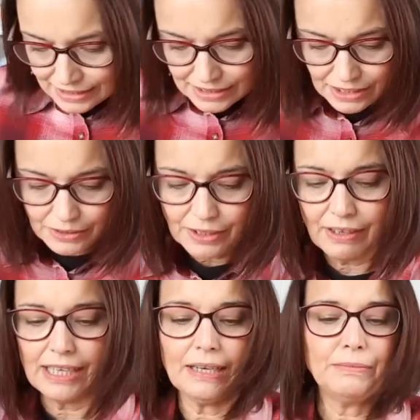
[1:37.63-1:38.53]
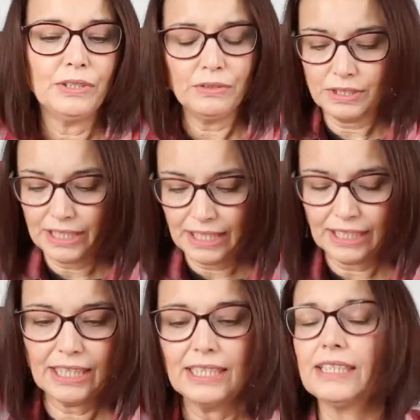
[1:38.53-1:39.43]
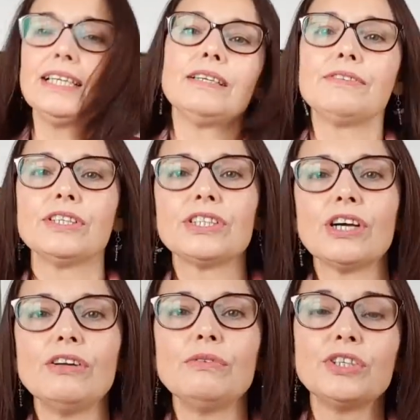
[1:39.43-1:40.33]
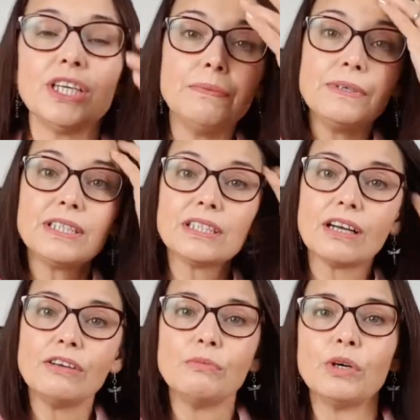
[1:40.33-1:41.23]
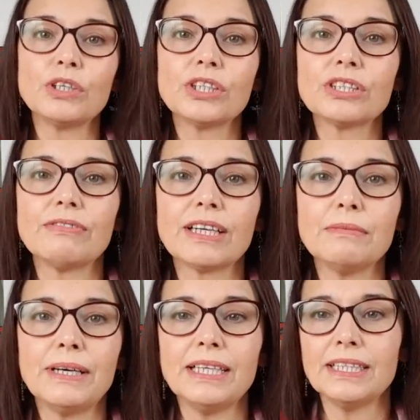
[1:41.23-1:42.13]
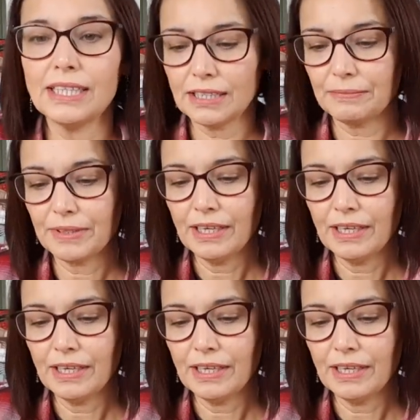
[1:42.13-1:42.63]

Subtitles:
So I am using, instead of the stone sheepish stone wash that's recommended,